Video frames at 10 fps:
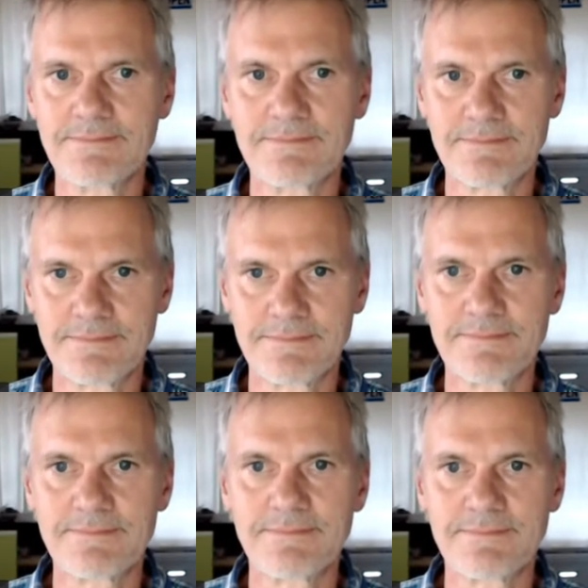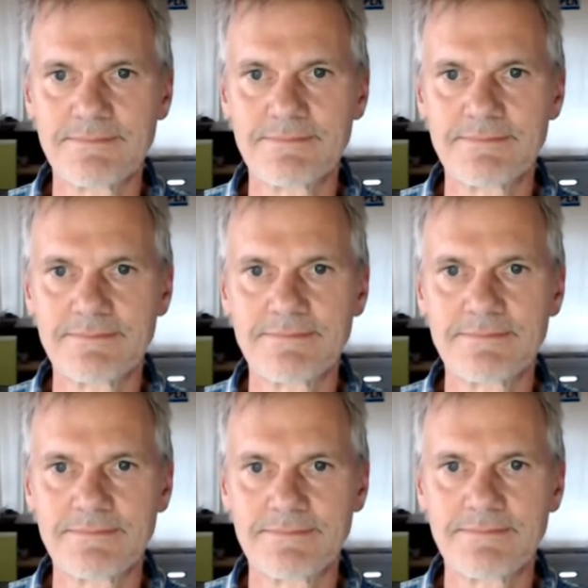
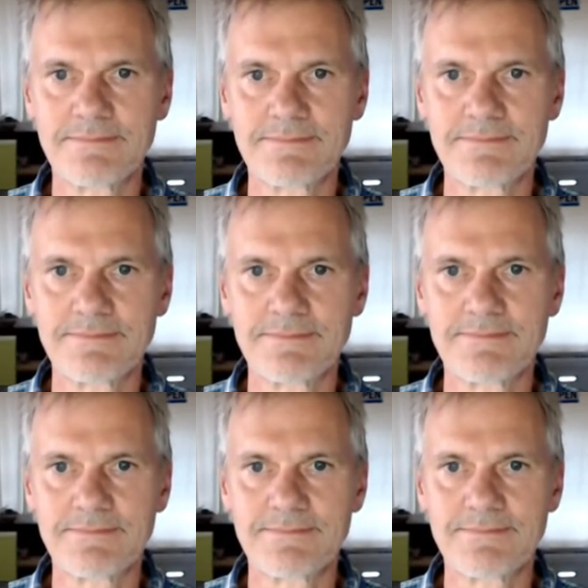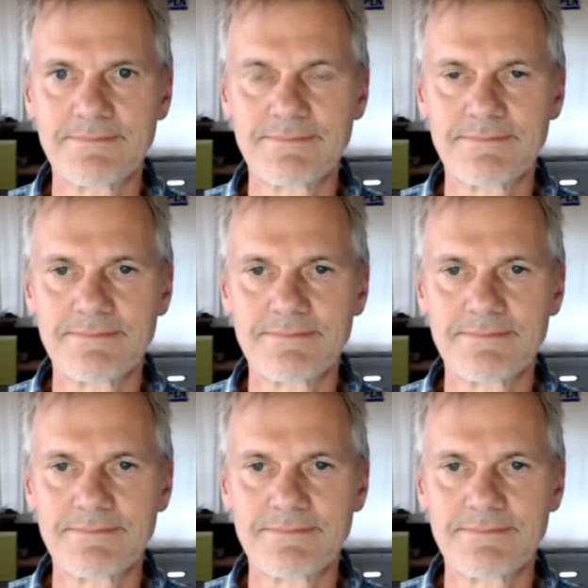This person isn't speaking.